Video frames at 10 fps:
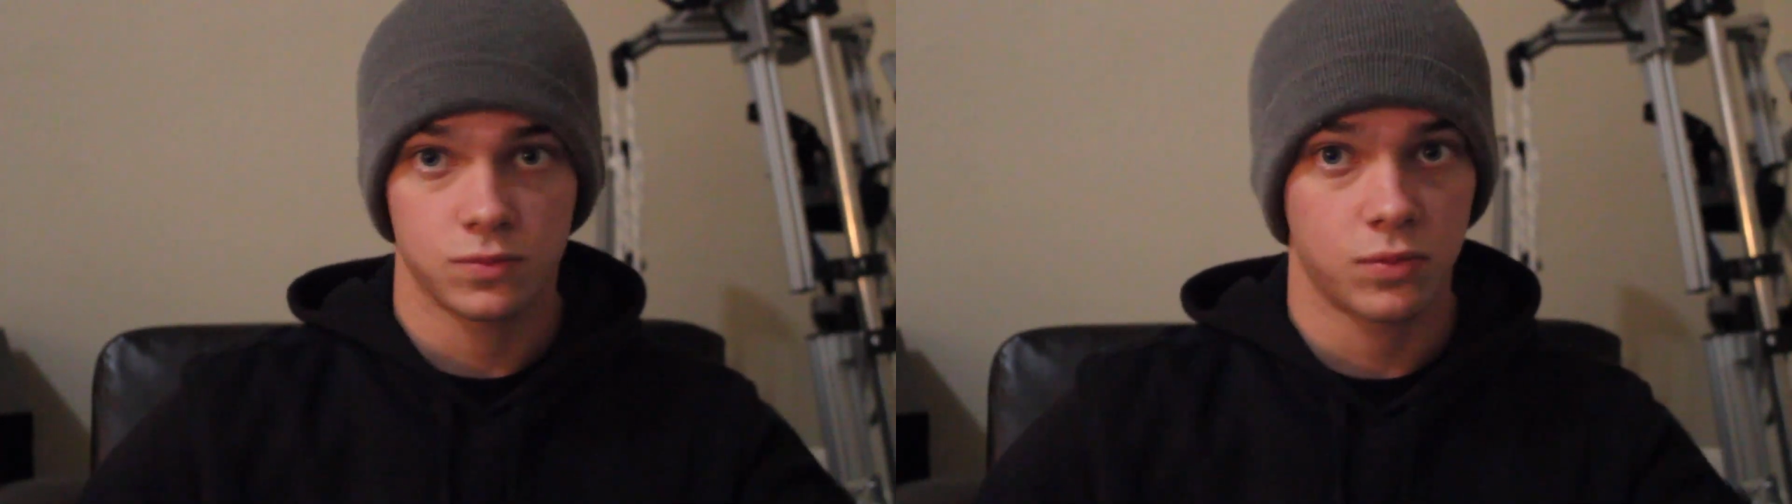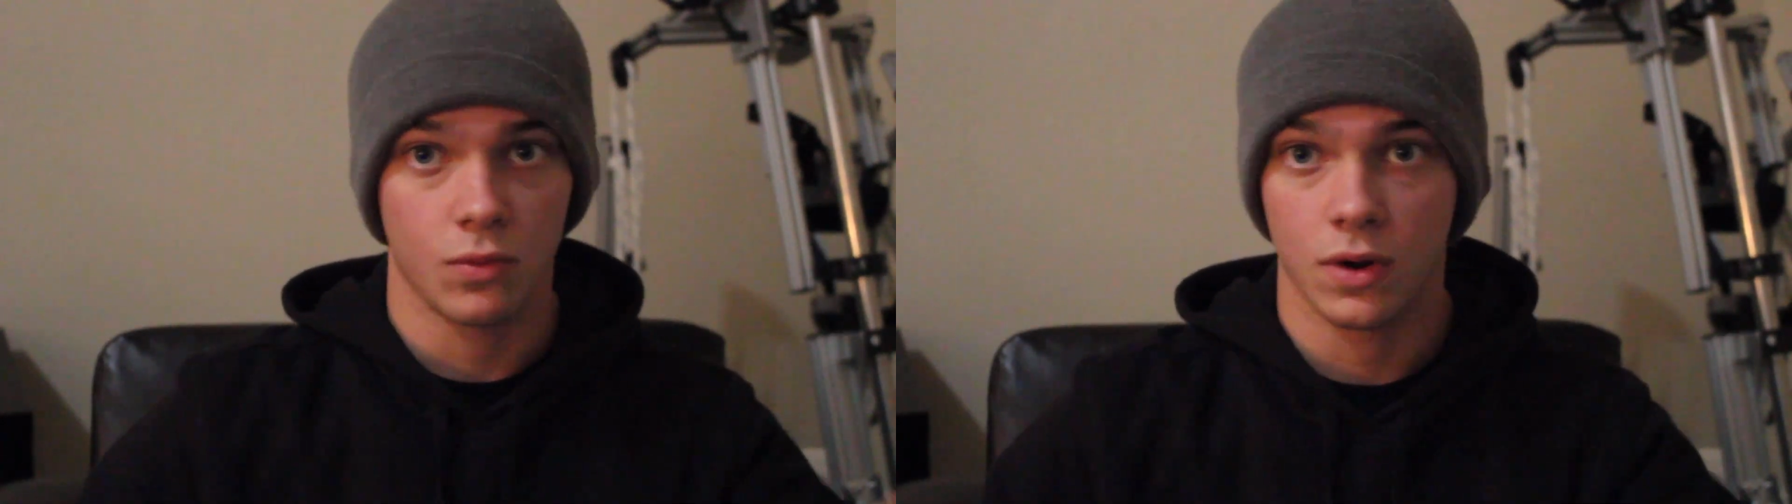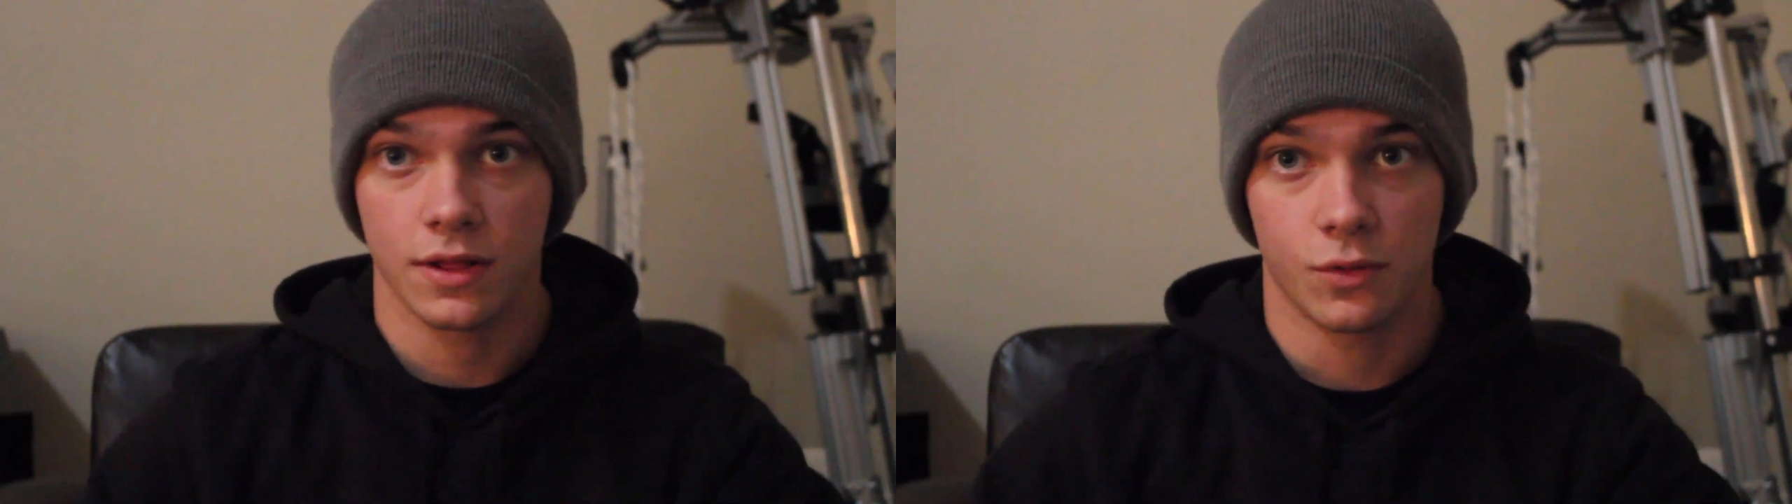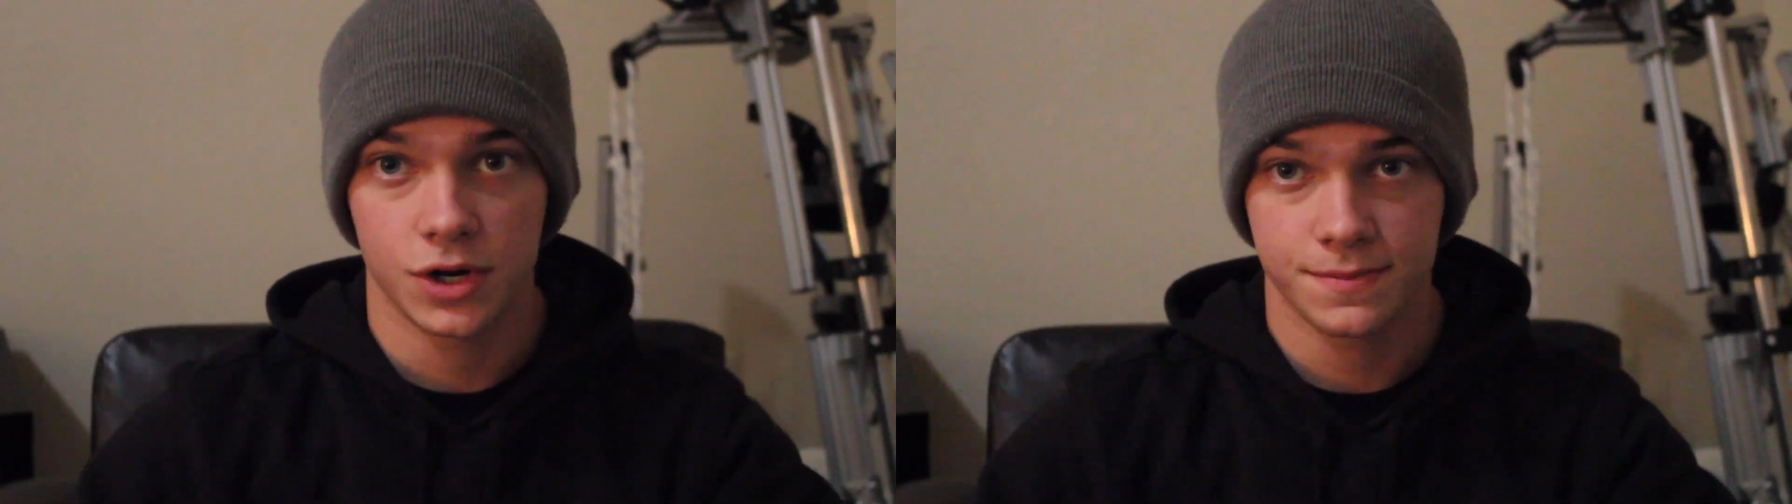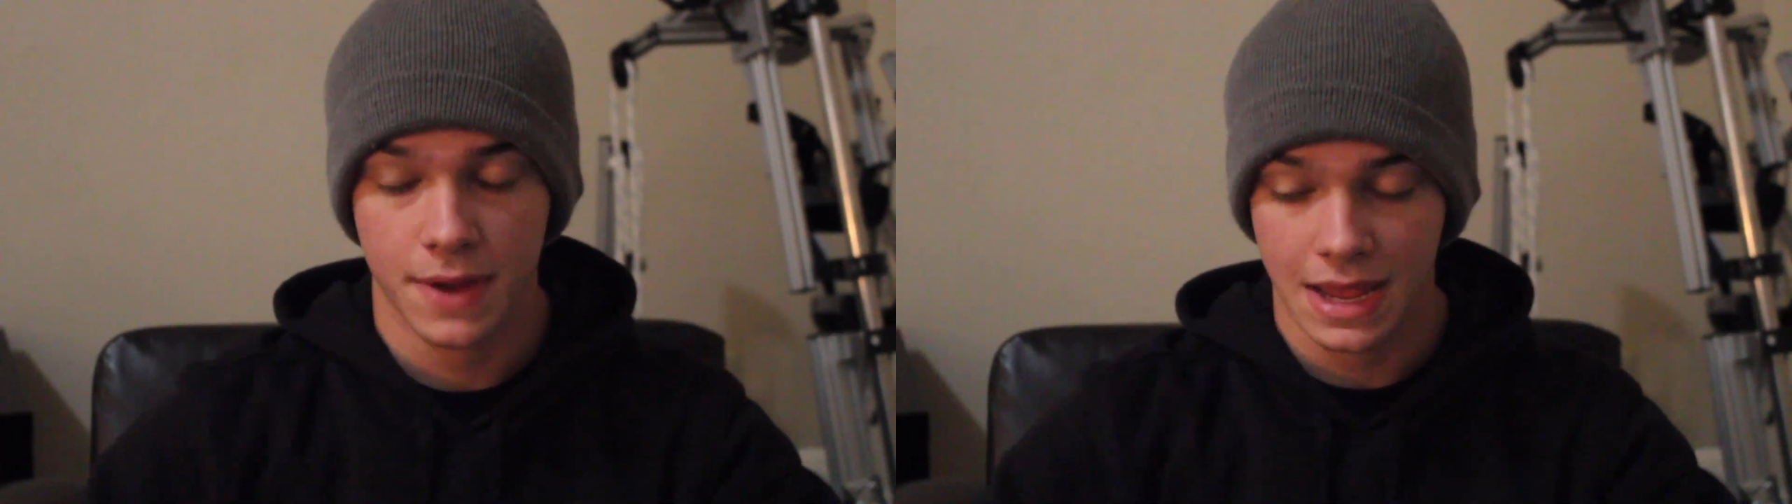one of the
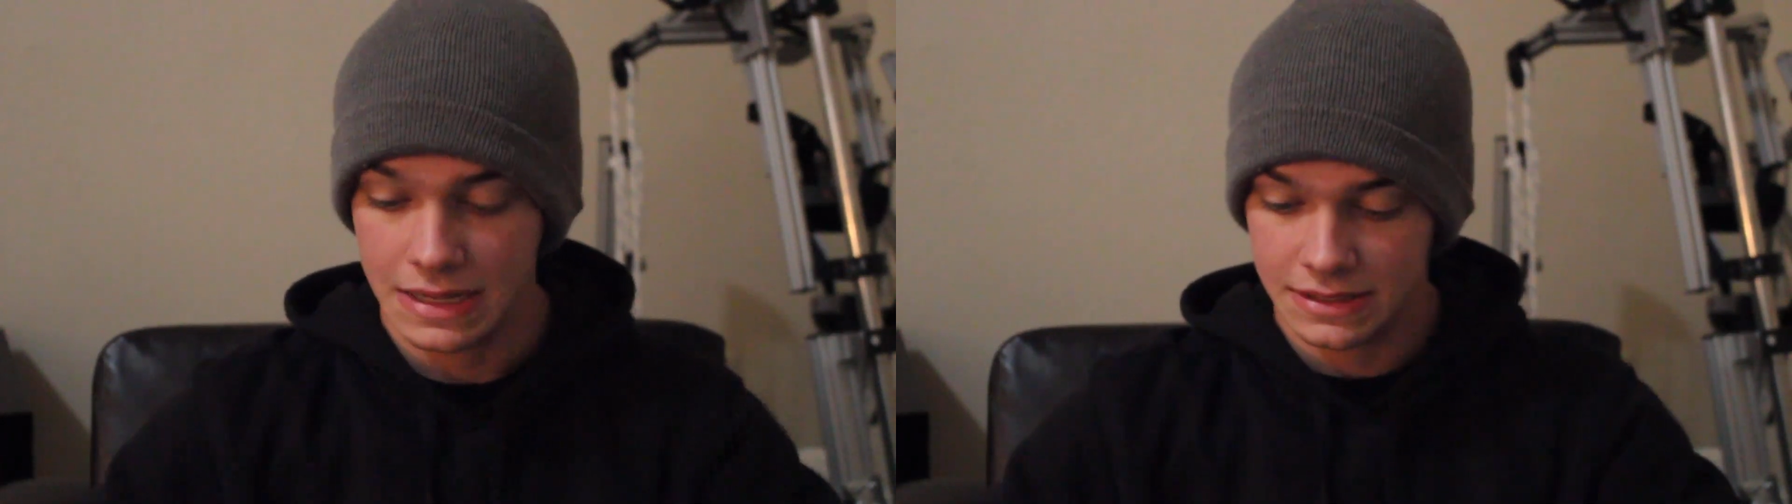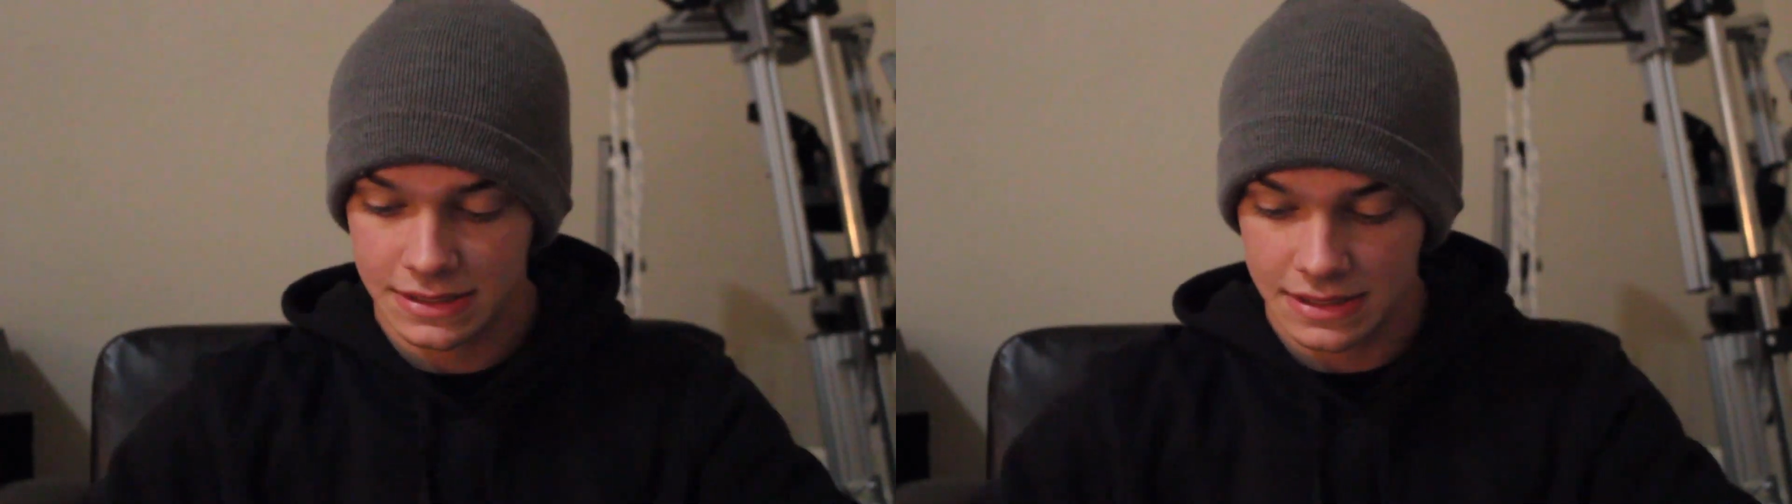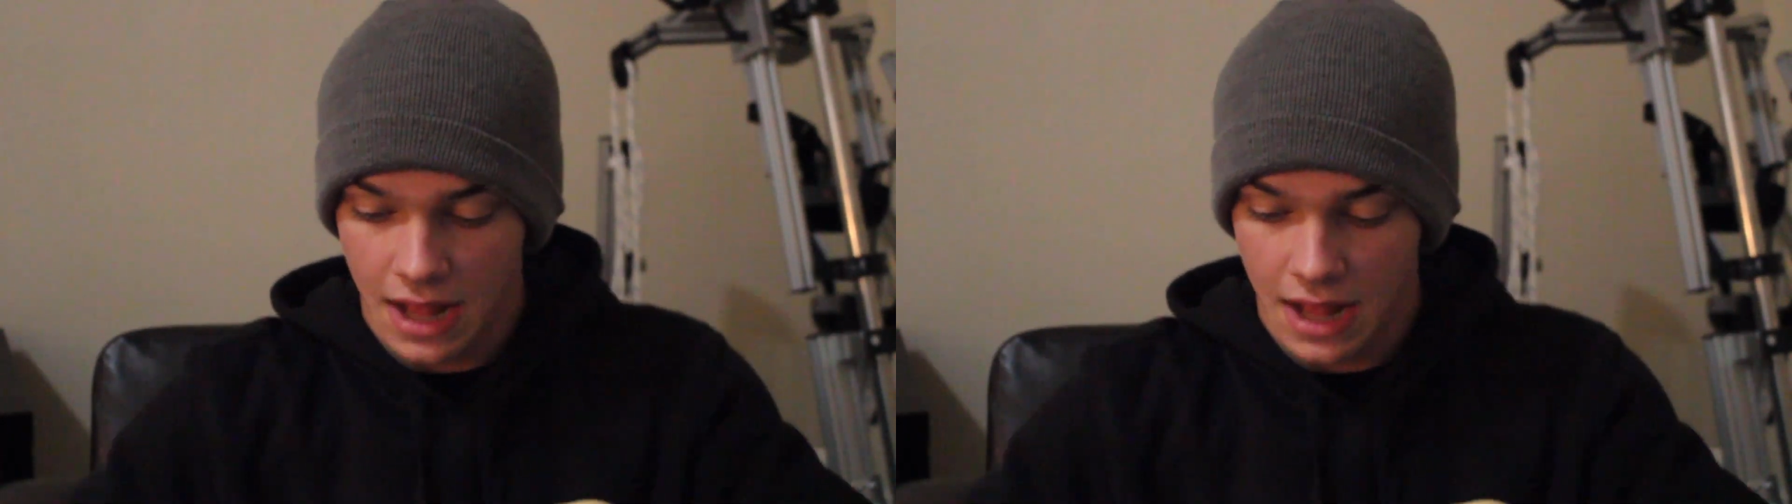worst pains